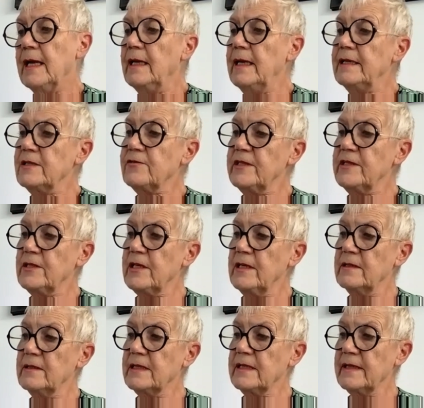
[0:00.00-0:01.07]
Let's
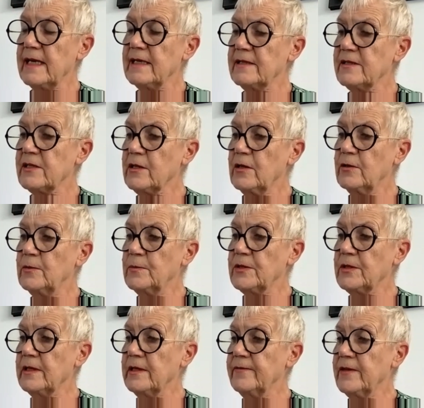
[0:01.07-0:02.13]
return to that
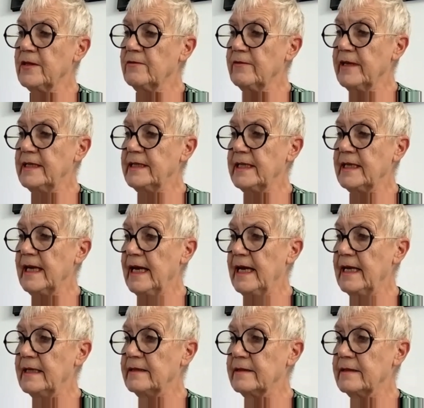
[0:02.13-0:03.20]
sculpture of the reading
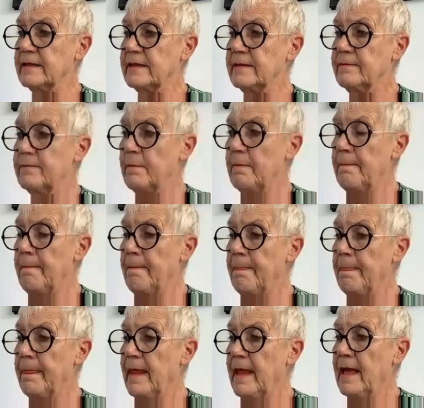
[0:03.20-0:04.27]
heads.
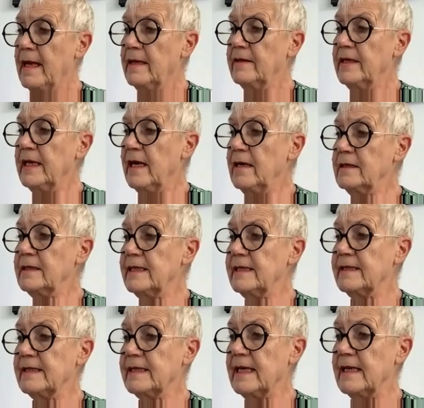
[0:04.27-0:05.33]
The
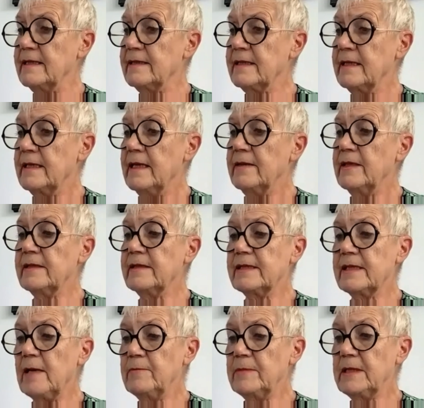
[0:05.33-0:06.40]
artist says that
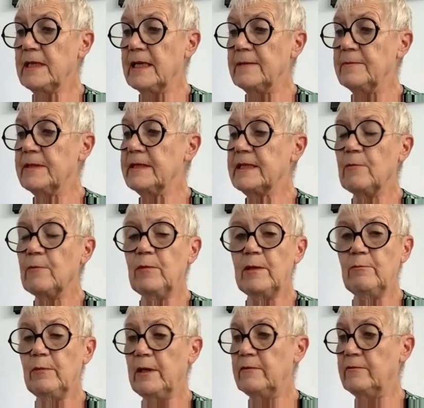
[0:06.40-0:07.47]
sometimes
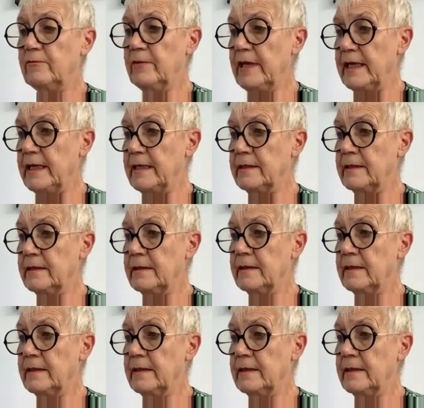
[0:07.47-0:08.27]
someone won't read.